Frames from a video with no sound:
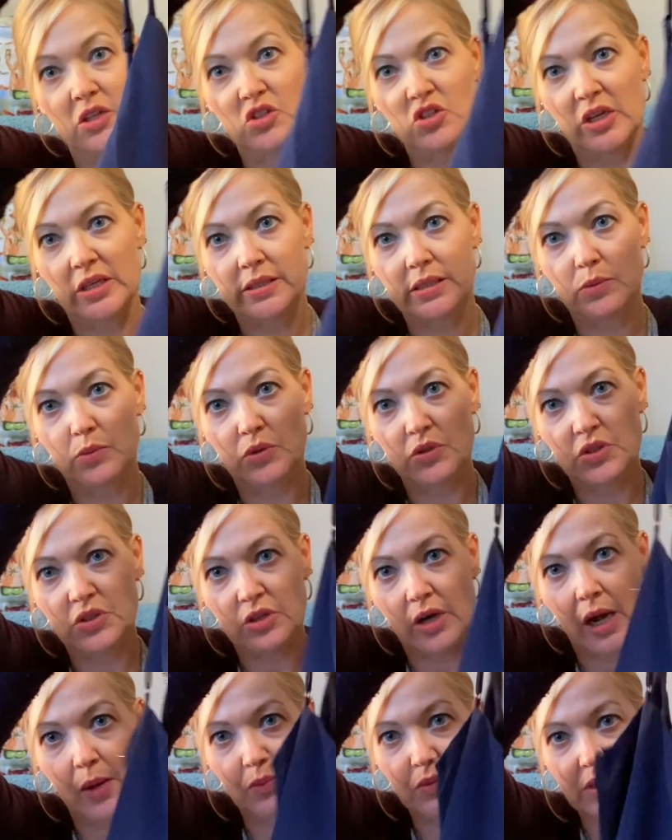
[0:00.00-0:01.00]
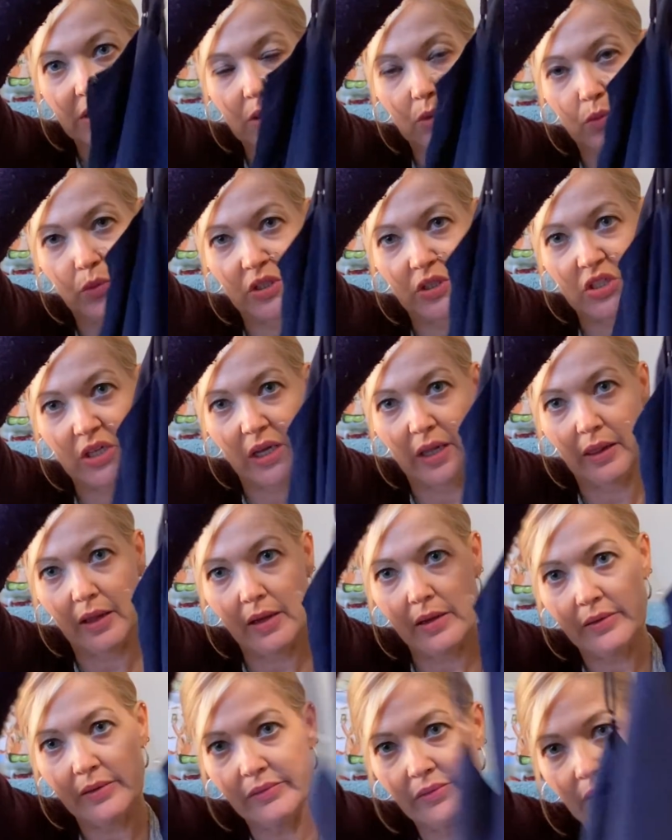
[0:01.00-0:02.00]
Adjustable straps, which I
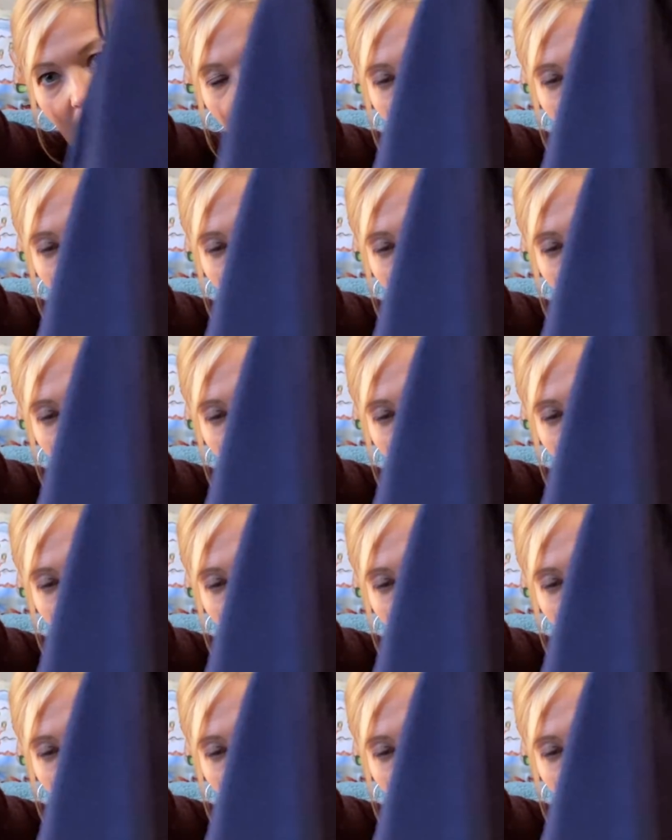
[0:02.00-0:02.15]
love.